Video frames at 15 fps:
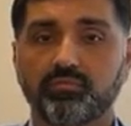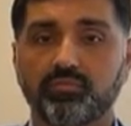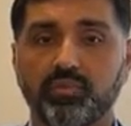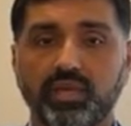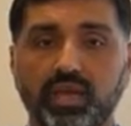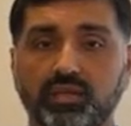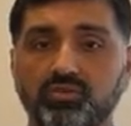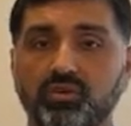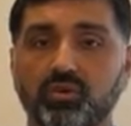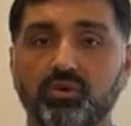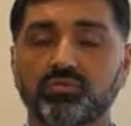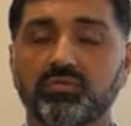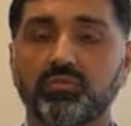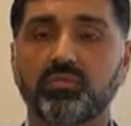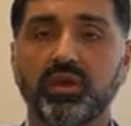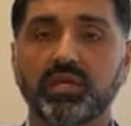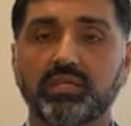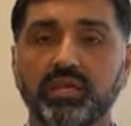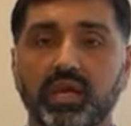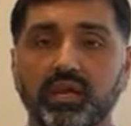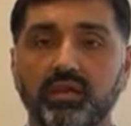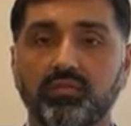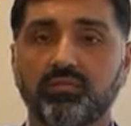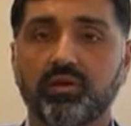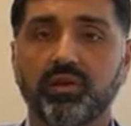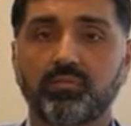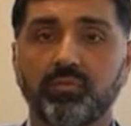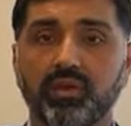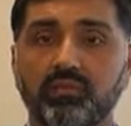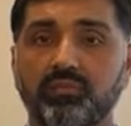cancer goes from very tiny to very
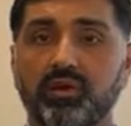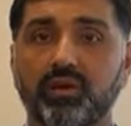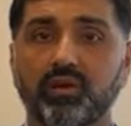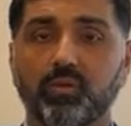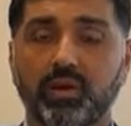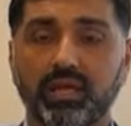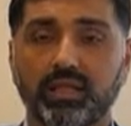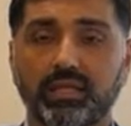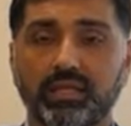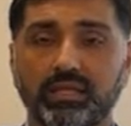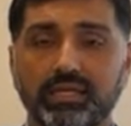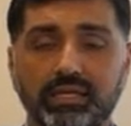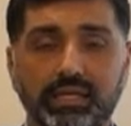big very quickly.